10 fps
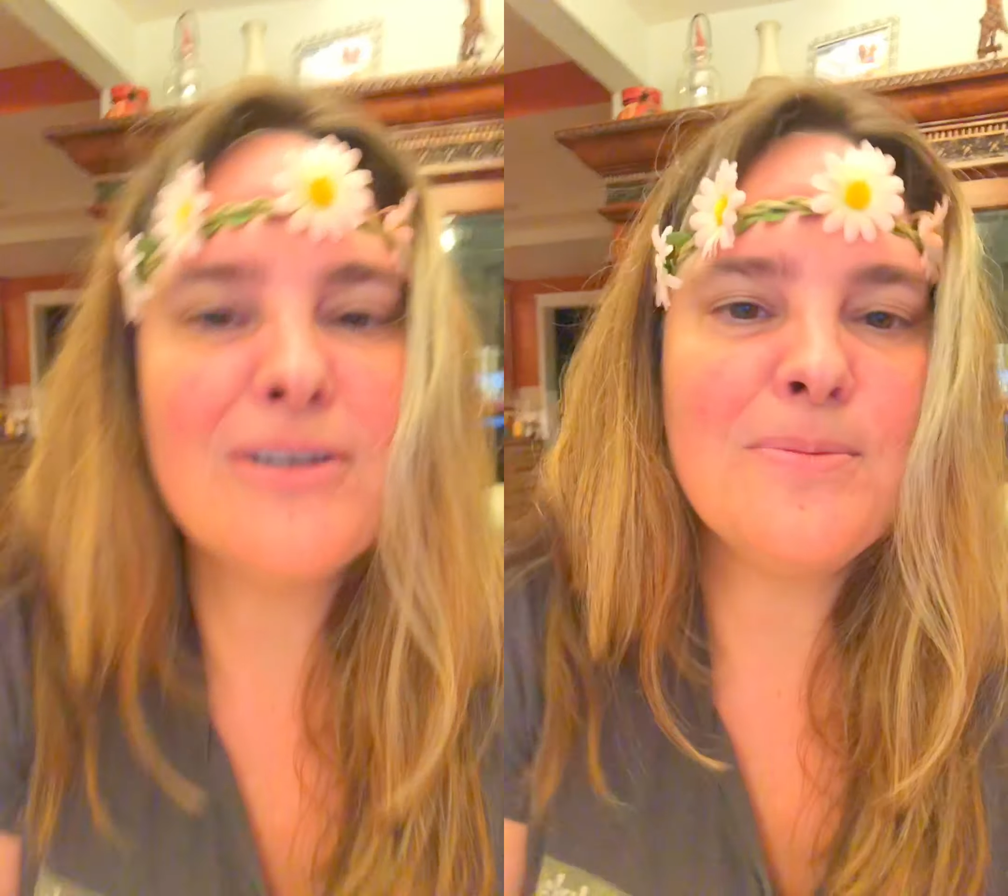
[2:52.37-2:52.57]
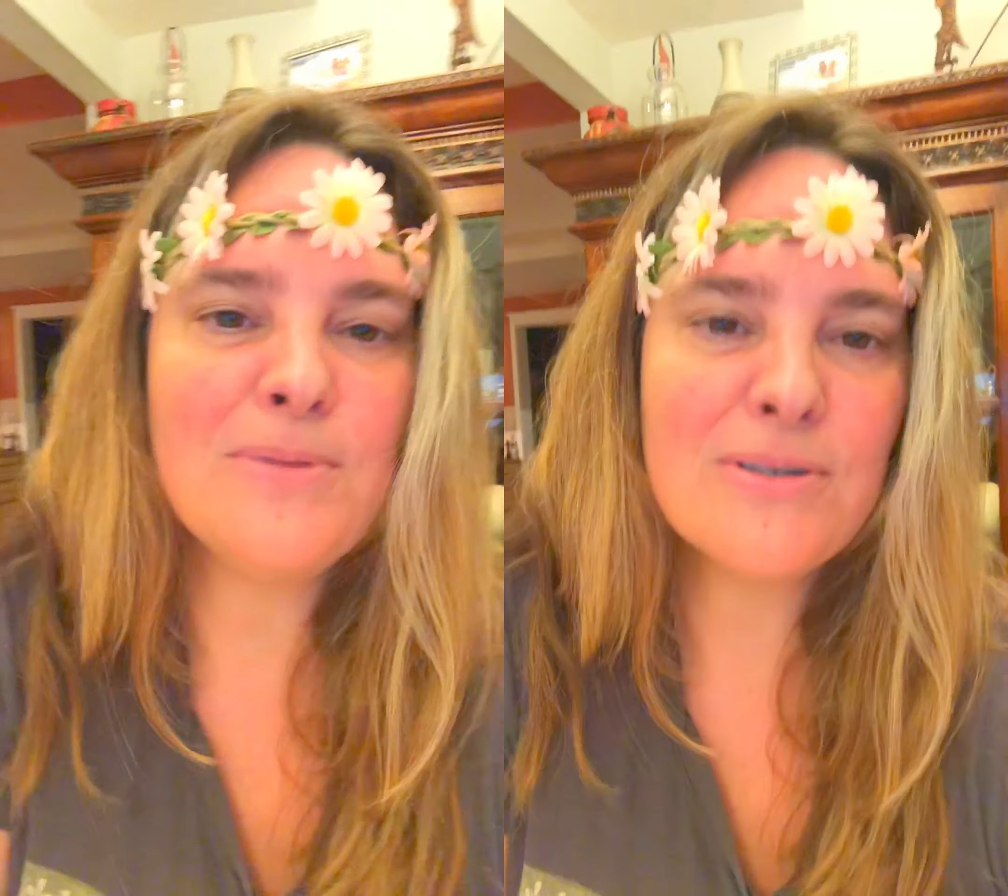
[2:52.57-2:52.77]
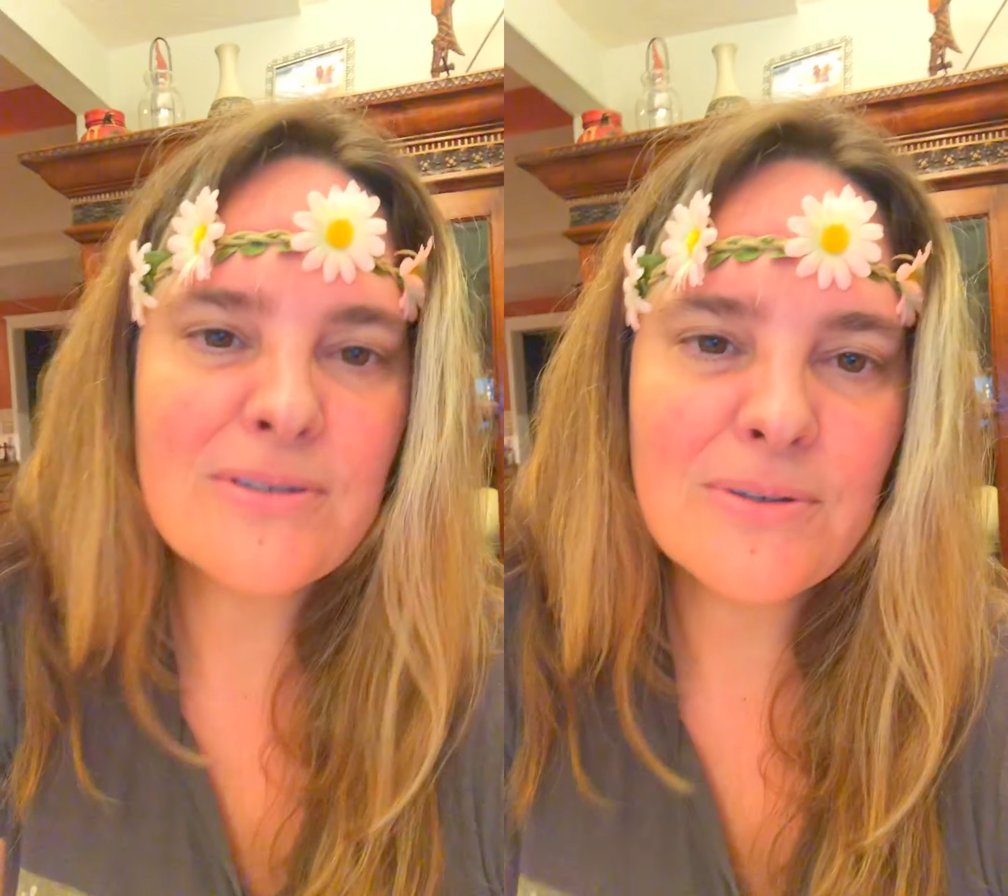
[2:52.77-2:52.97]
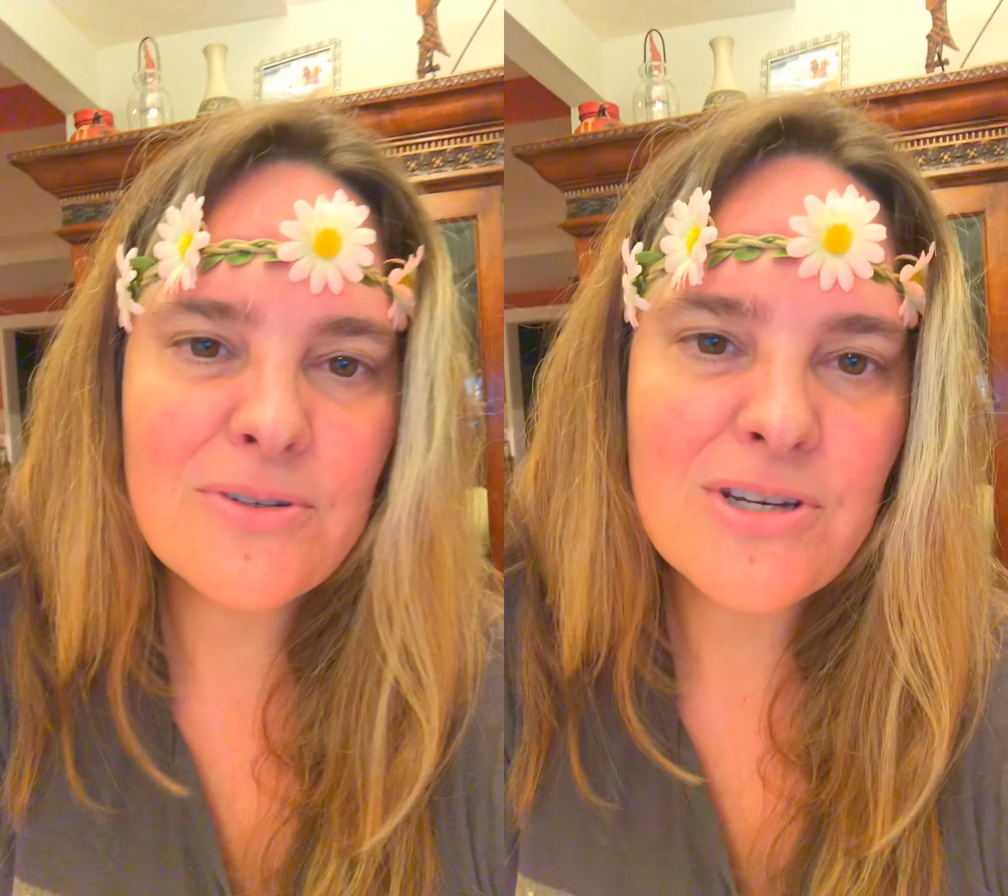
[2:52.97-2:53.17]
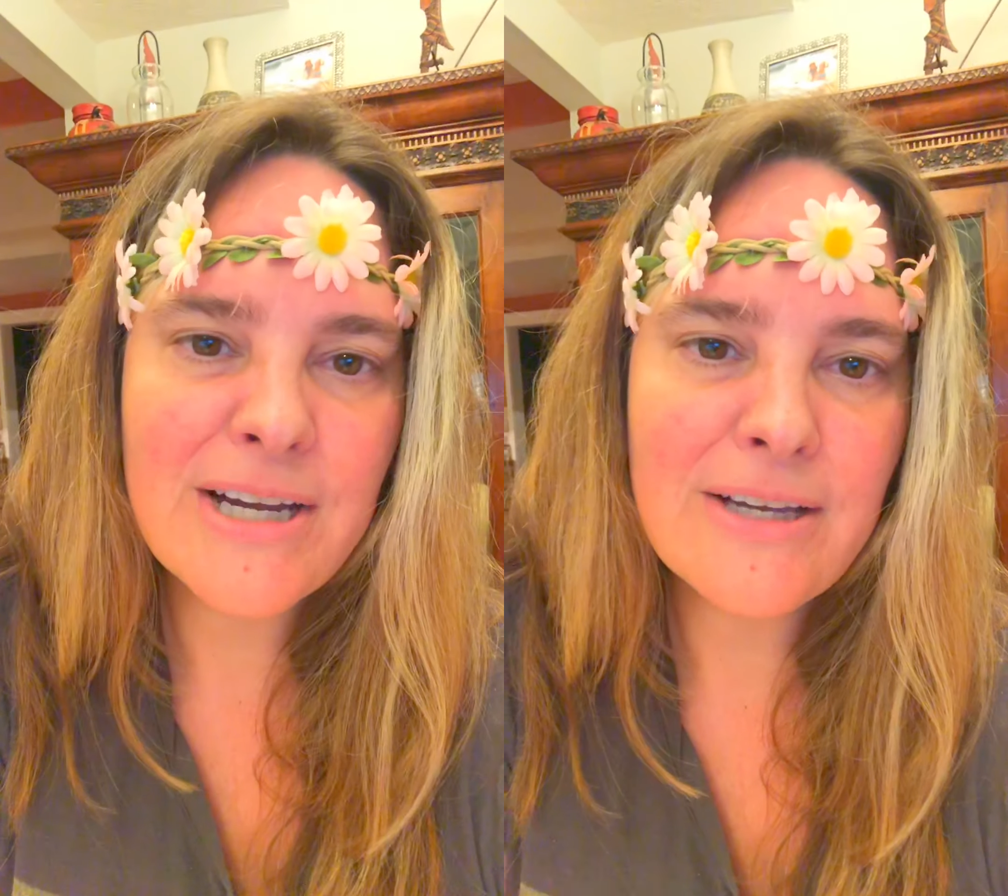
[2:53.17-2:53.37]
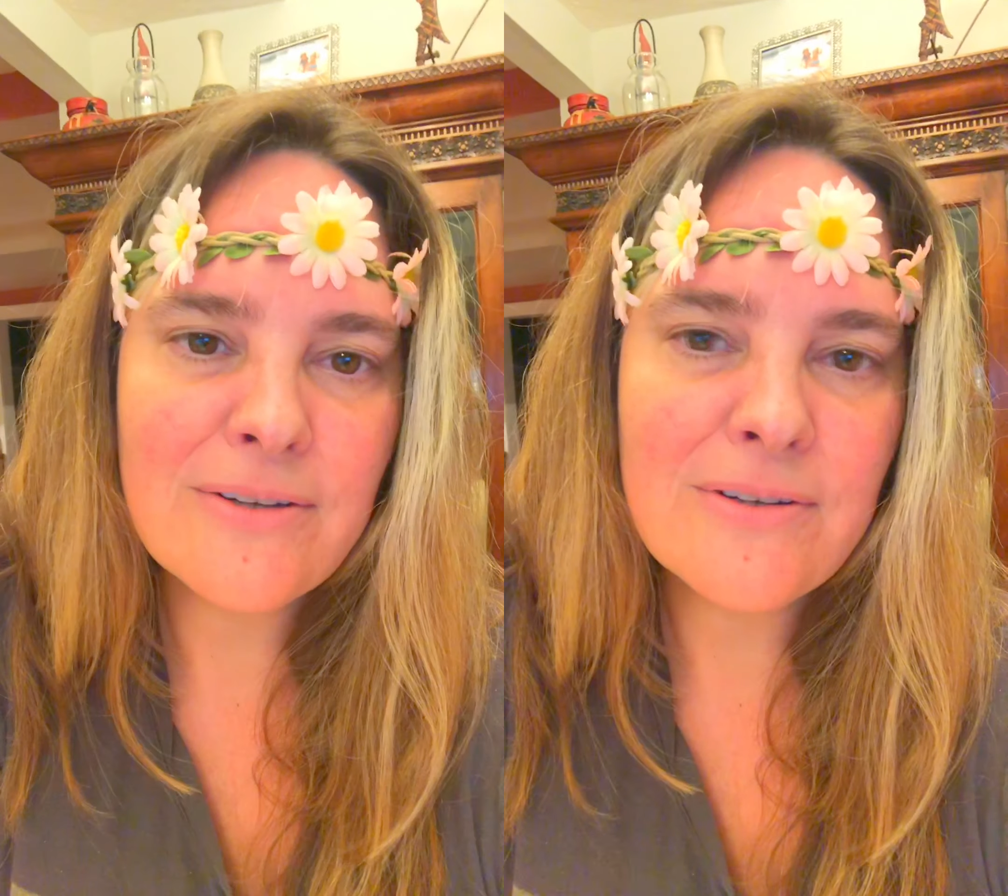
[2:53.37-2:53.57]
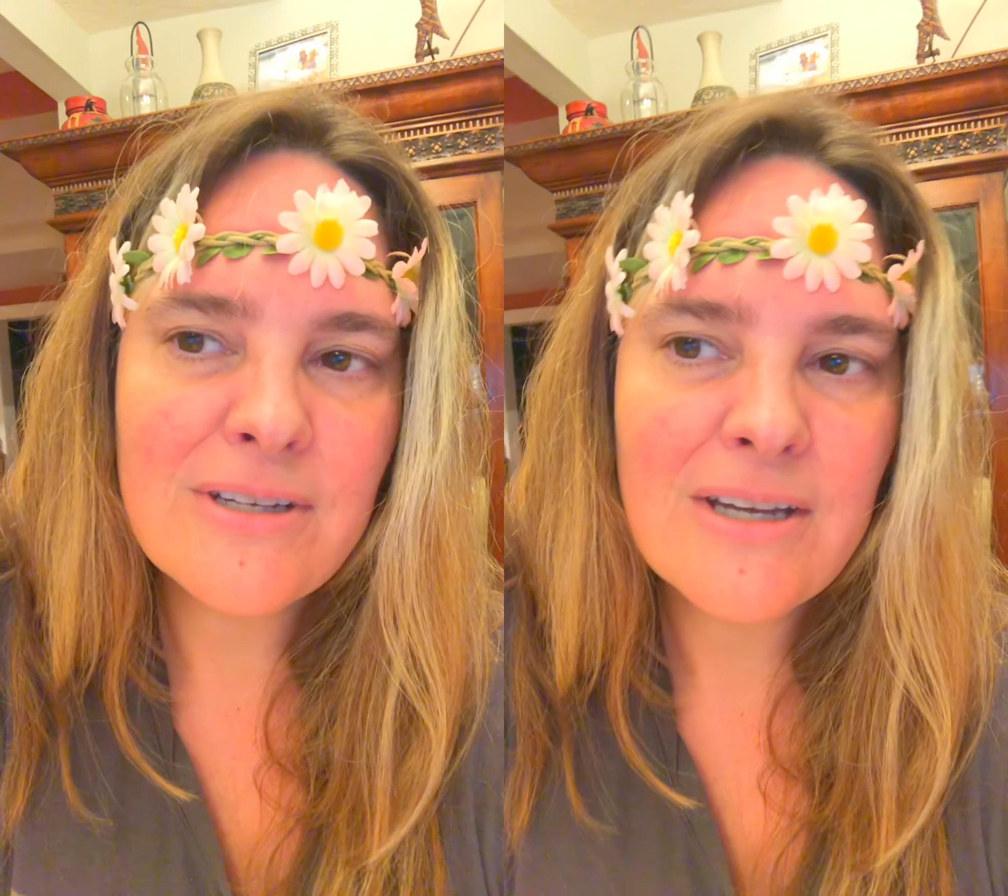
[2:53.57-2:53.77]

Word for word: musical child.